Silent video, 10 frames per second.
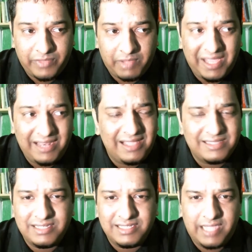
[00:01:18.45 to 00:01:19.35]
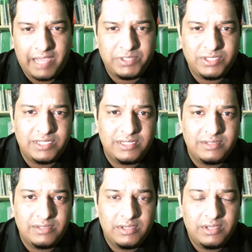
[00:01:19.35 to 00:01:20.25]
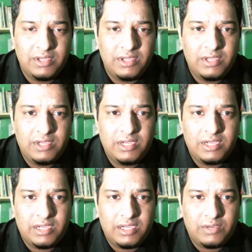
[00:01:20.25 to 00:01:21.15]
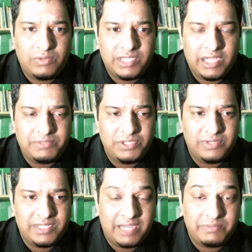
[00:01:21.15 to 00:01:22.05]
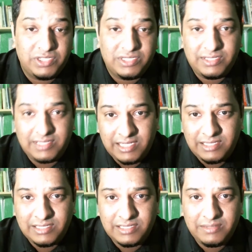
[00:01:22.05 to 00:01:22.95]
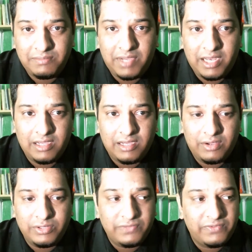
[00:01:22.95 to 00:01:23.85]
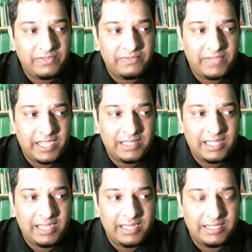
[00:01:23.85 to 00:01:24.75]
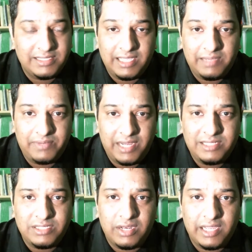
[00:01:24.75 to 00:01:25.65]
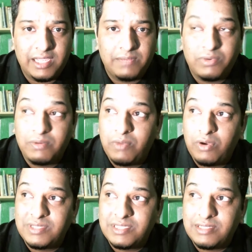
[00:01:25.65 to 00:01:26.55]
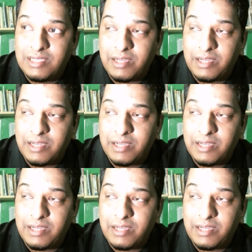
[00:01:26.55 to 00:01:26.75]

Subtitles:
mainly as an adaptogen, which helps you adapt to stress, but also for the fact that it is a brain tonic. It promotes